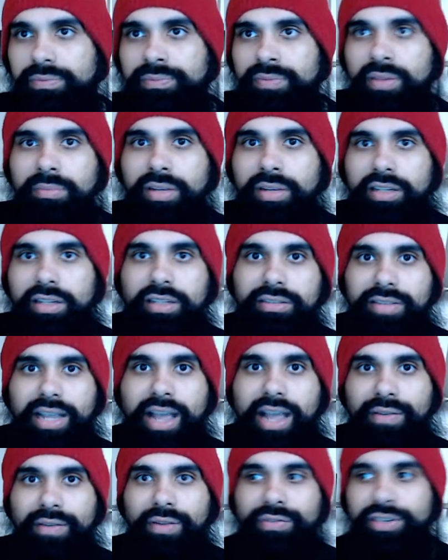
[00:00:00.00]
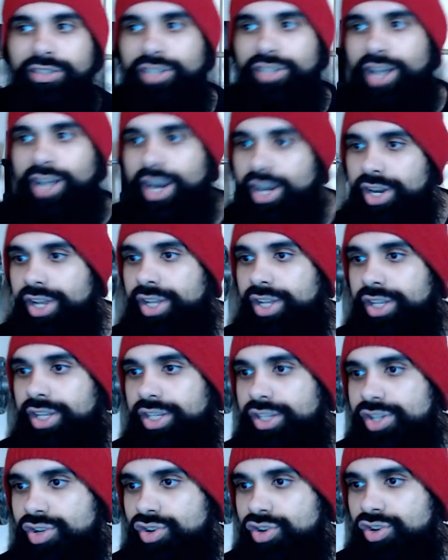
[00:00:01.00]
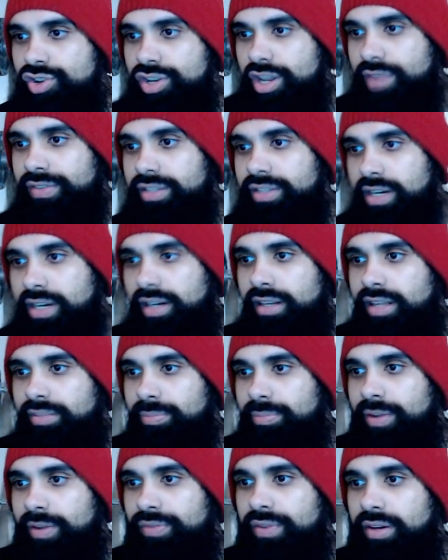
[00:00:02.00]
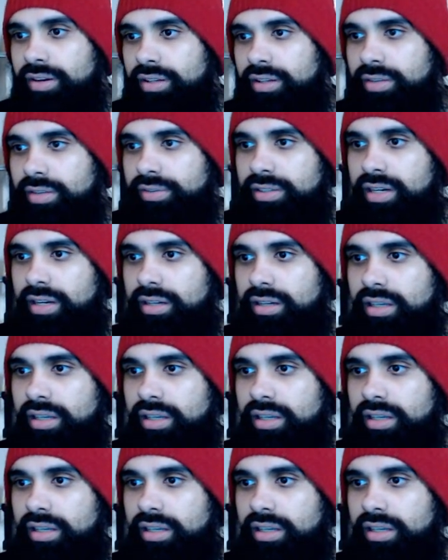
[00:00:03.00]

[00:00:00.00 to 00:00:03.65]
because they have a vagina. A vagina, that's me fingering the vagina, look.